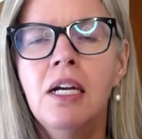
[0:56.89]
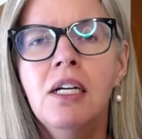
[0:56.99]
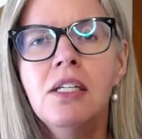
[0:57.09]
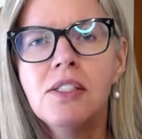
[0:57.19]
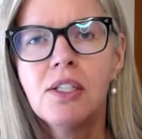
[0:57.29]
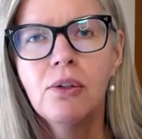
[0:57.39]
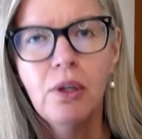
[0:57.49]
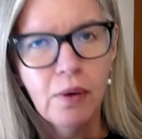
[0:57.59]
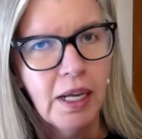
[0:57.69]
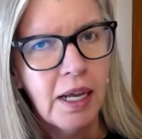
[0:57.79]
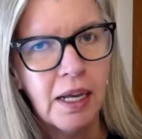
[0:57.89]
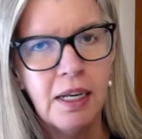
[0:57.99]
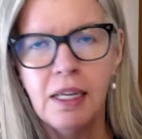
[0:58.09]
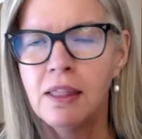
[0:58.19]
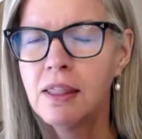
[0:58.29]
So go ahead
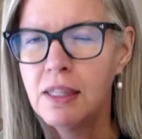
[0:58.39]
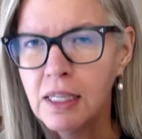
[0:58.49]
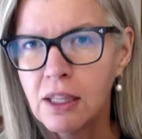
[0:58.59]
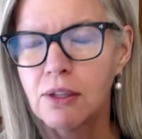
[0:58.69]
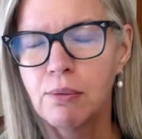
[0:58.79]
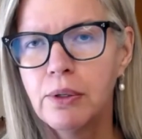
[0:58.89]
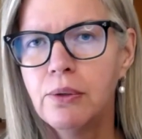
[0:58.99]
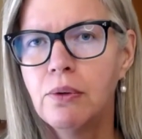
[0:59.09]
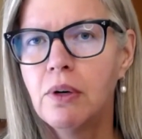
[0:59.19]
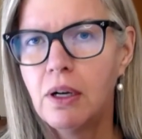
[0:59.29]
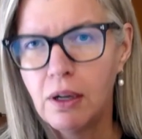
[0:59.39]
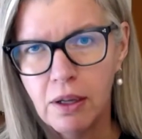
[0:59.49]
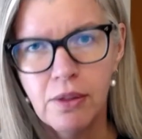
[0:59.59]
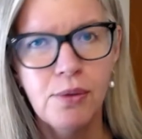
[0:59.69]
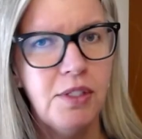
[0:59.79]
and think through
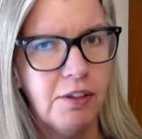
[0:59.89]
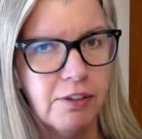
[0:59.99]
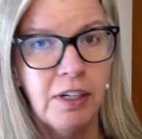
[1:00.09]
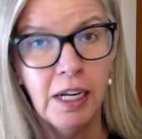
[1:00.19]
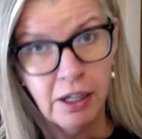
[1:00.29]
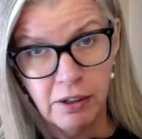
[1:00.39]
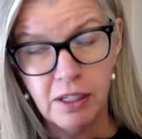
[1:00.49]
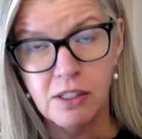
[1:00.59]
all those different areas,